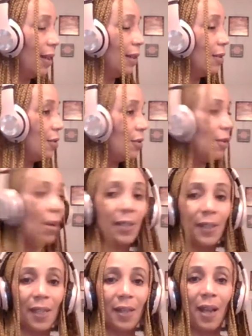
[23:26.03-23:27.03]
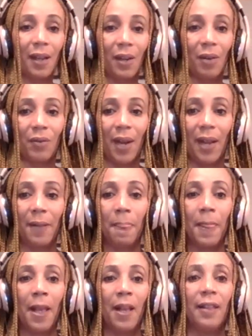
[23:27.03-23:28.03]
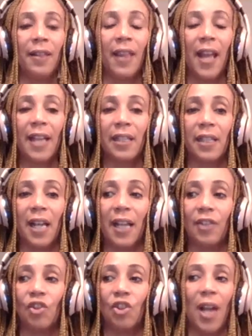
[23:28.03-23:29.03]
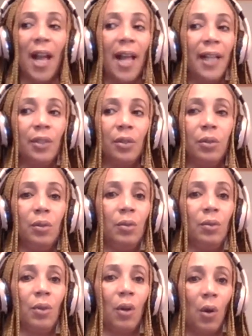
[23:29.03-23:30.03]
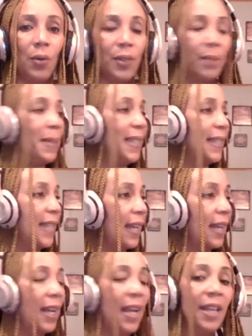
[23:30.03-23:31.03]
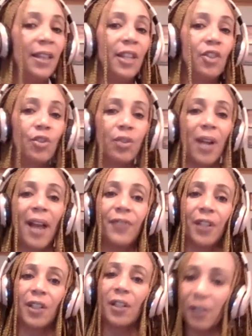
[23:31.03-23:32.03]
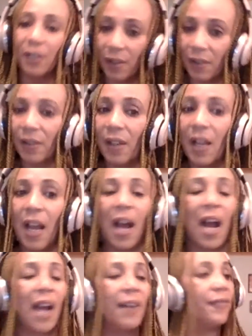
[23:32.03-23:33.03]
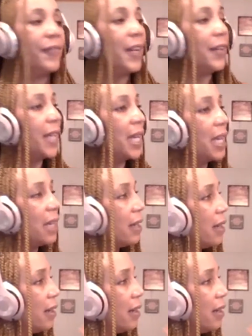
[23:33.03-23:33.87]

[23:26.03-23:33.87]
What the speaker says: You all see that now, right? That a child who goes missing, the traffickers are very